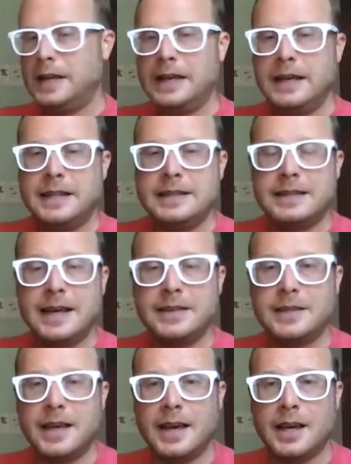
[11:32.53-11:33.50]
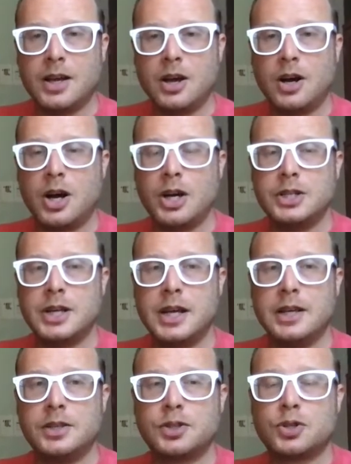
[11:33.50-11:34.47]
Sounds like RJ
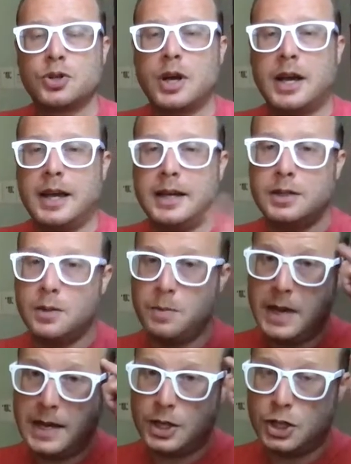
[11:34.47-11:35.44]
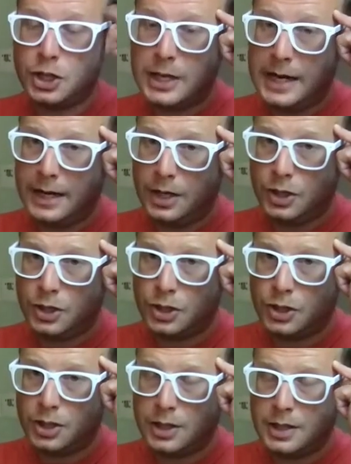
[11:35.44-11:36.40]
is trying to make a
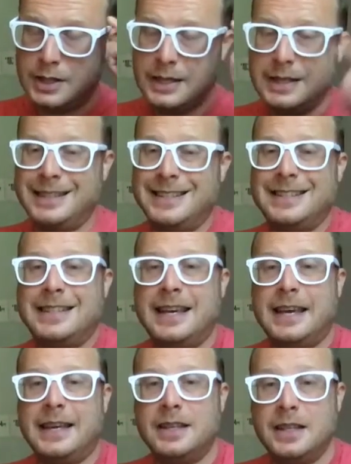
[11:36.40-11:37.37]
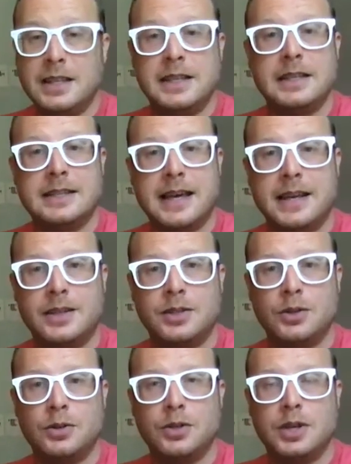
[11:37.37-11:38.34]
change in his head, in his
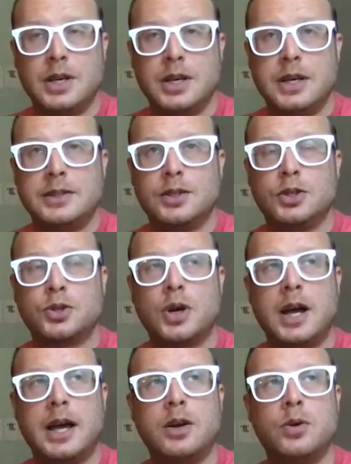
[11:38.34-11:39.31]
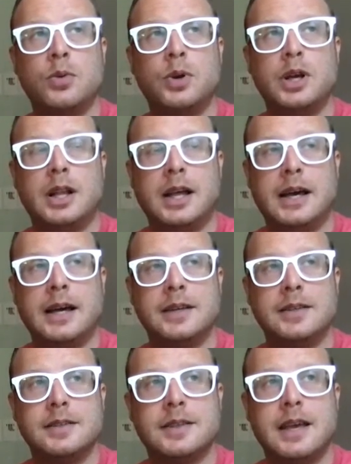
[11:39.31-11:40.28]
attitude. He's going to try to
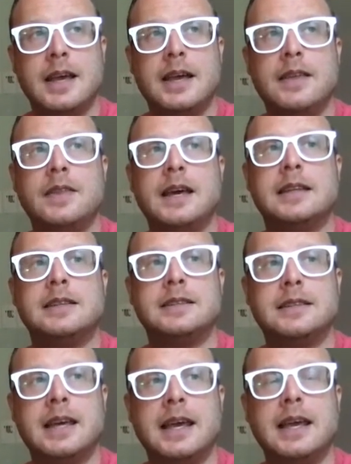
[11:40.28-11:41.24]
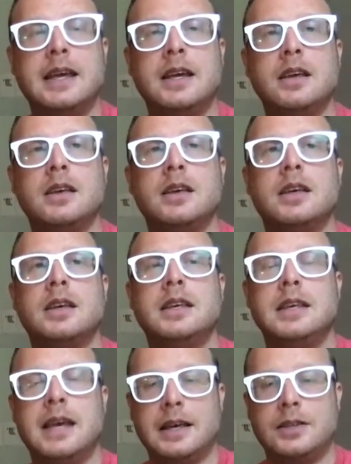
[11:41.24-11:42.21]
realize that saying
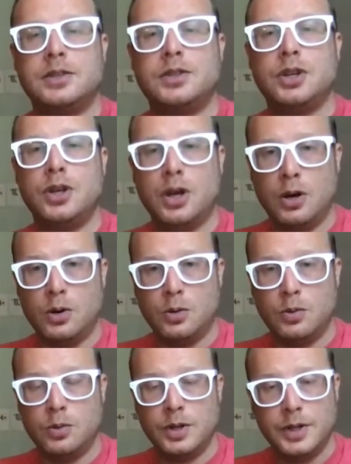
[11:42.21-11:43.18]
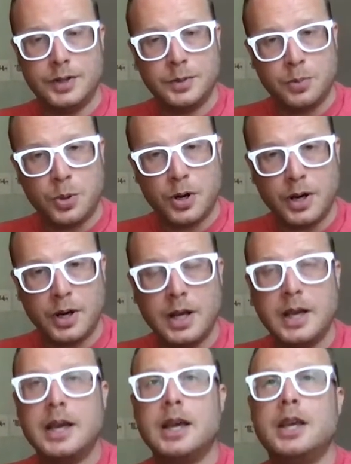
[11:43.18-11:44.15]
yes to no is important.
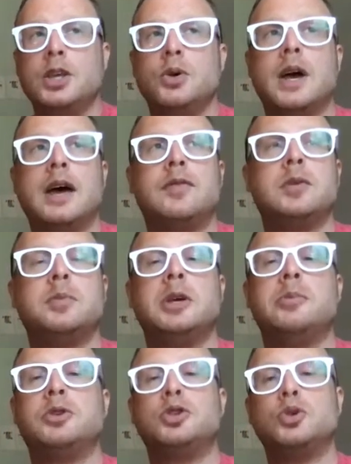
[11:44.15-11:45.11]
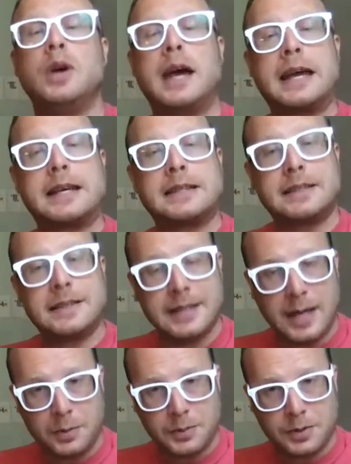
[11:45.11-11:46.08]
You have to be able to
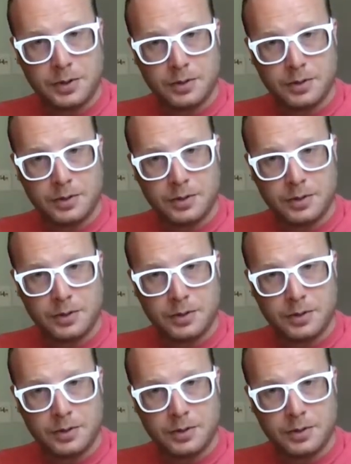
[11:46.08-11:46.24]
accept.